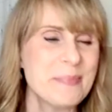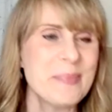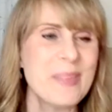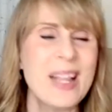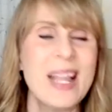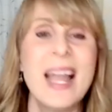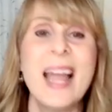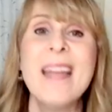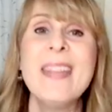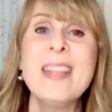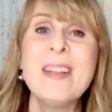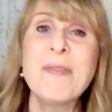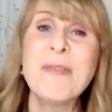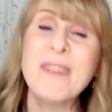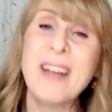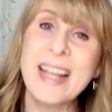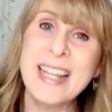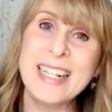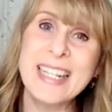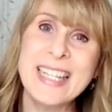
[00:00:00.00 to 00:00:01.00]
And then
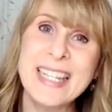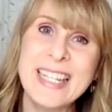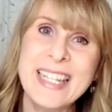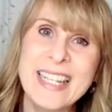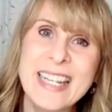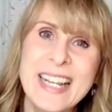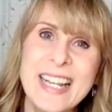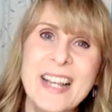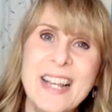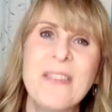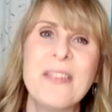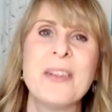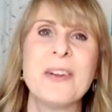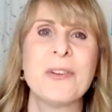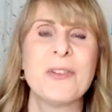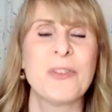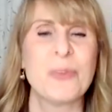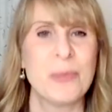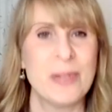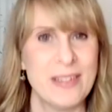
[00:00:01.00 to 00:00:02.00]
finally,
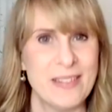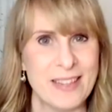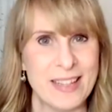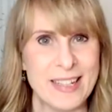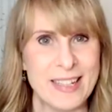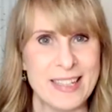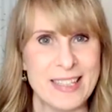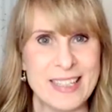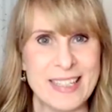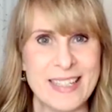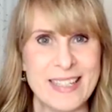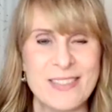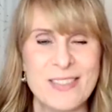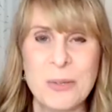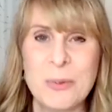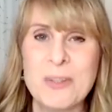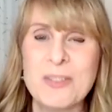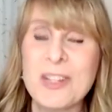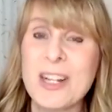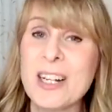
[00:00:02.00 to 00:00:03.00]
there's recycling. So
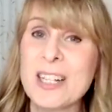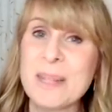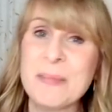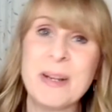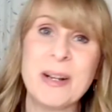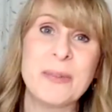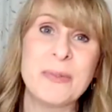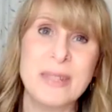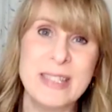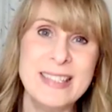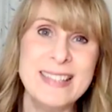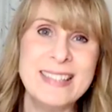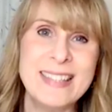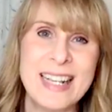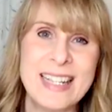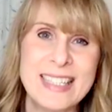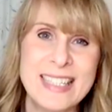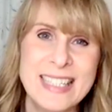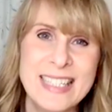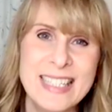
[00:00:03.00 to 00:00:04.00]
we've talked about
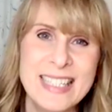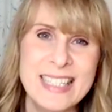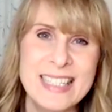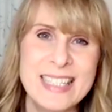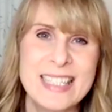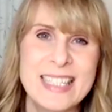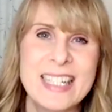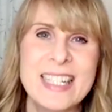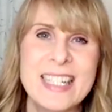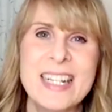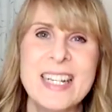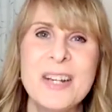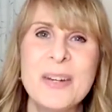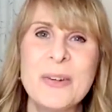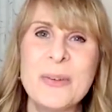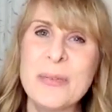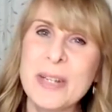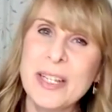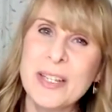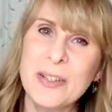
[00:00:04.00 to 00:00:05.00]
reselling,
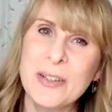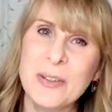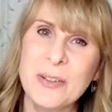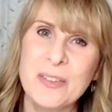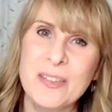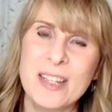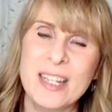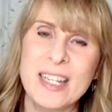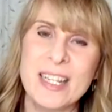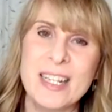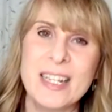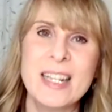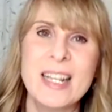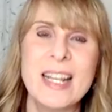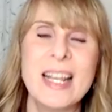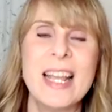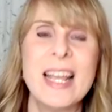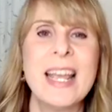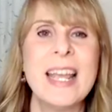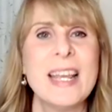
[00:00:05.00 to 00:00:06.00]
reusing,
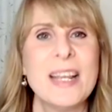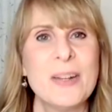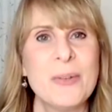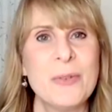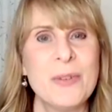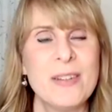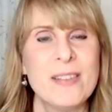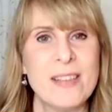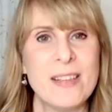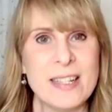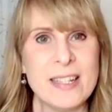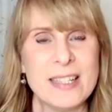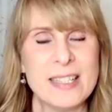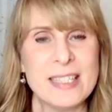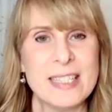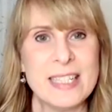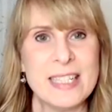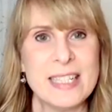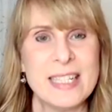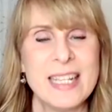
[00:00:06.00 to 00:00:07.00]
and
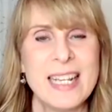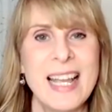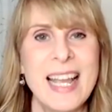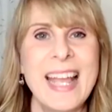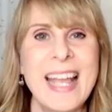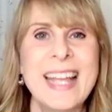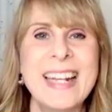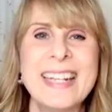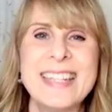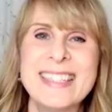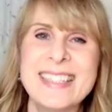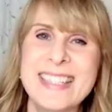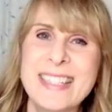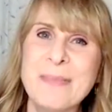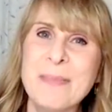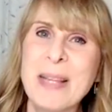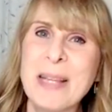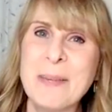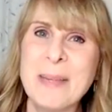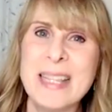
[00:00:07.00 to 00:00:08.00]
recycling. And it did
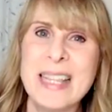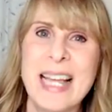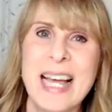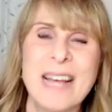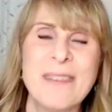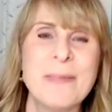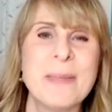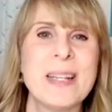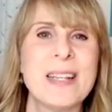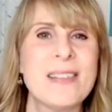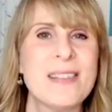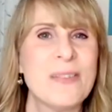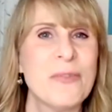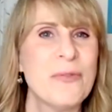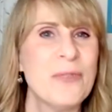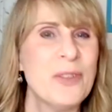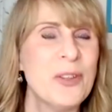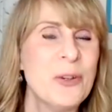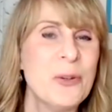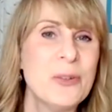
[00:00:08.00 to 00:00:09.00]
make me laugh because a
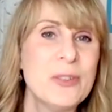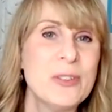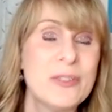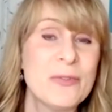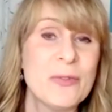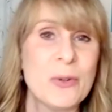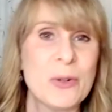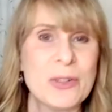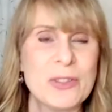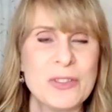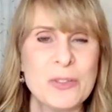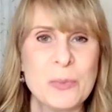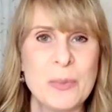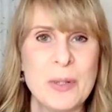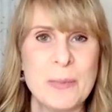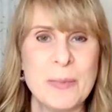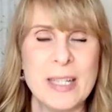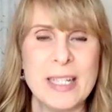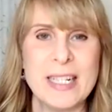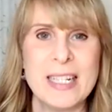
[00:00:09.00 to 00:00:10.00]
few divorced
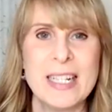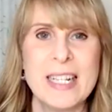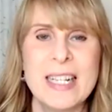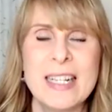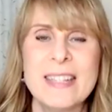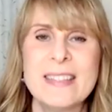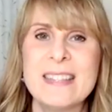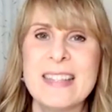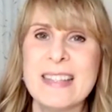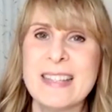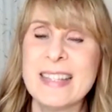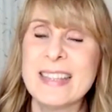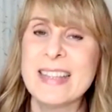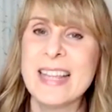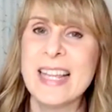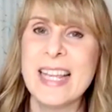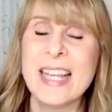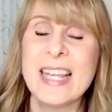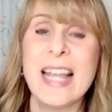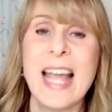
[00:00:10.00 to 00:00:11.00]
women said that
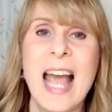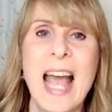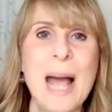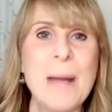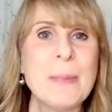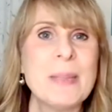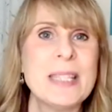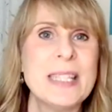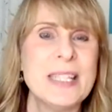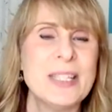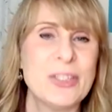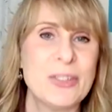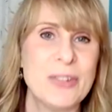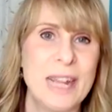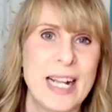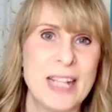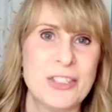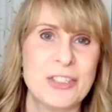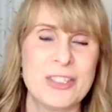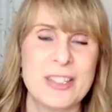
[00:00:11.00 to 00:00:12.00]
they happily
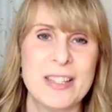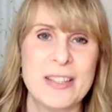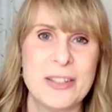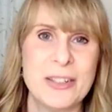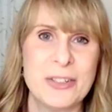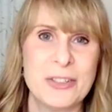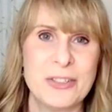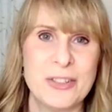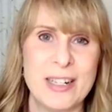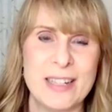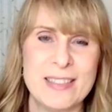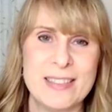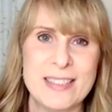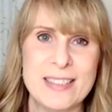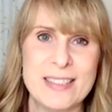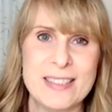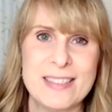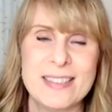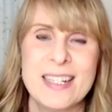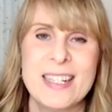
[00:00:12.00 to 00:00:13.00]
trashed their
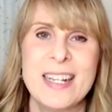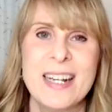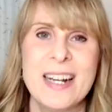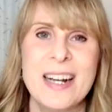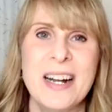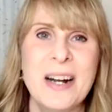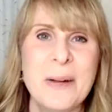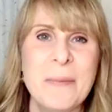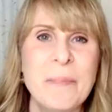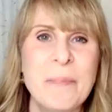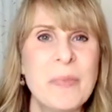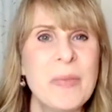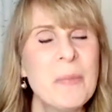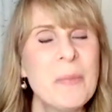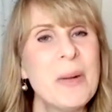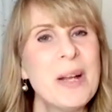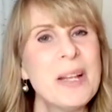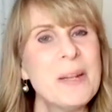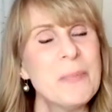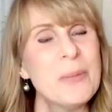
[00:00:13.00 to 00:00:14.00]
dresses.
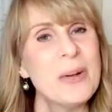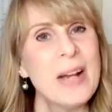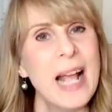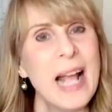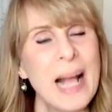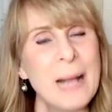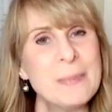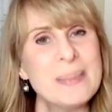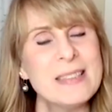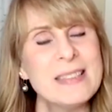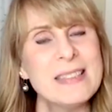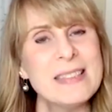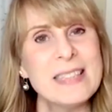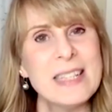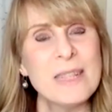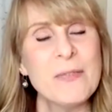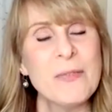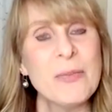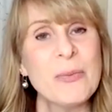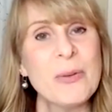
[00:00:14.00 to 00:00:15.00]
But perhaps
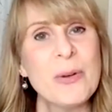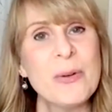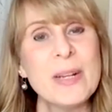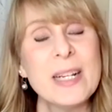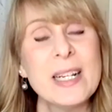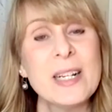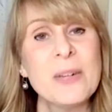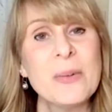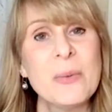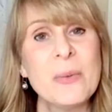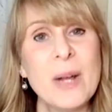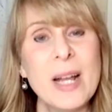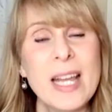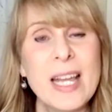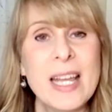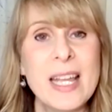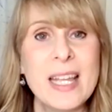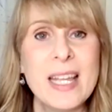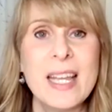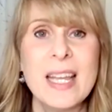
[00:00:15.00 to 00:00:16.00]
instead of throwing it
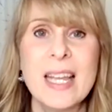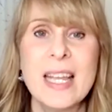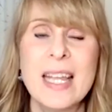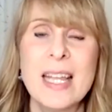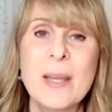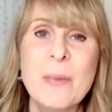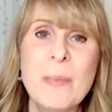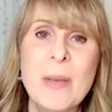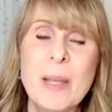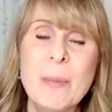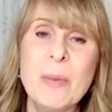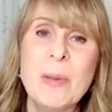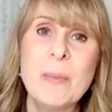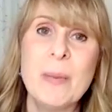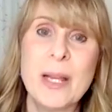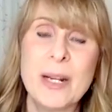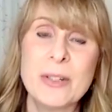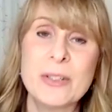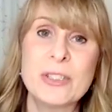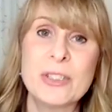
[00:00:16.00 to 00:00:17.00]
away, it might be
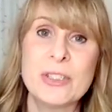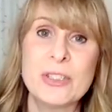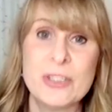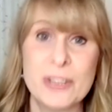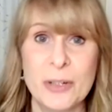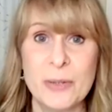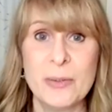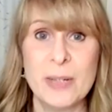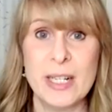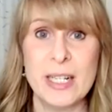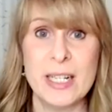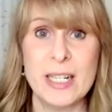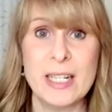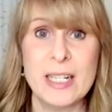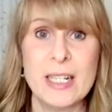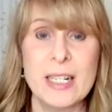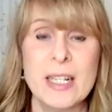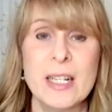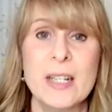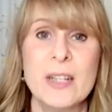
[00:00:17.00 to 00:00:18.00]
better to donate it.
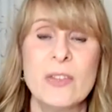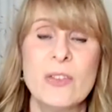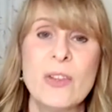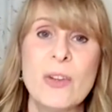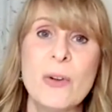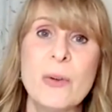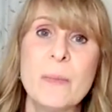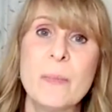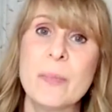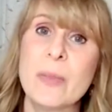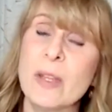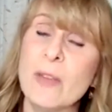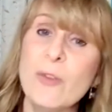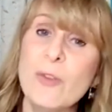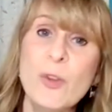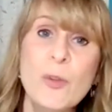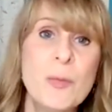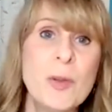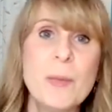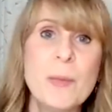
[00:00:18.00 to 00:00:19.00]
So if
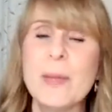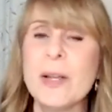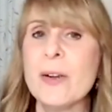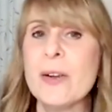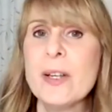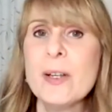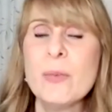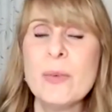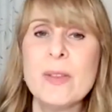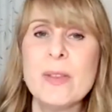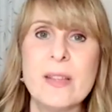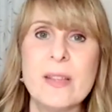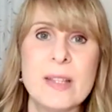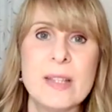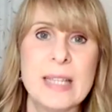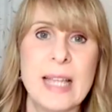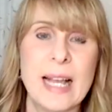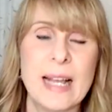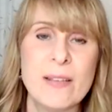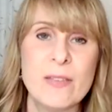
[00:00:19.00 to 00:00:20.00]
you've been married within the
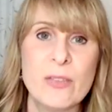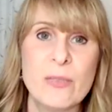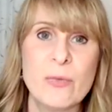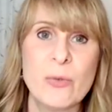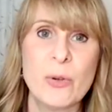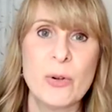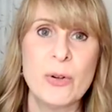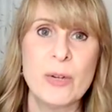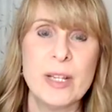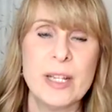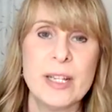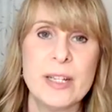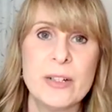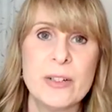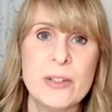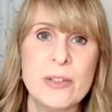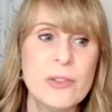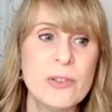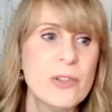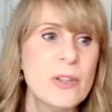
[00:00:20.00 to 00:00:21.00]
last 4
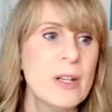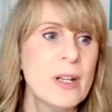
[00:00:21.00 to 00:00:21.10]
years,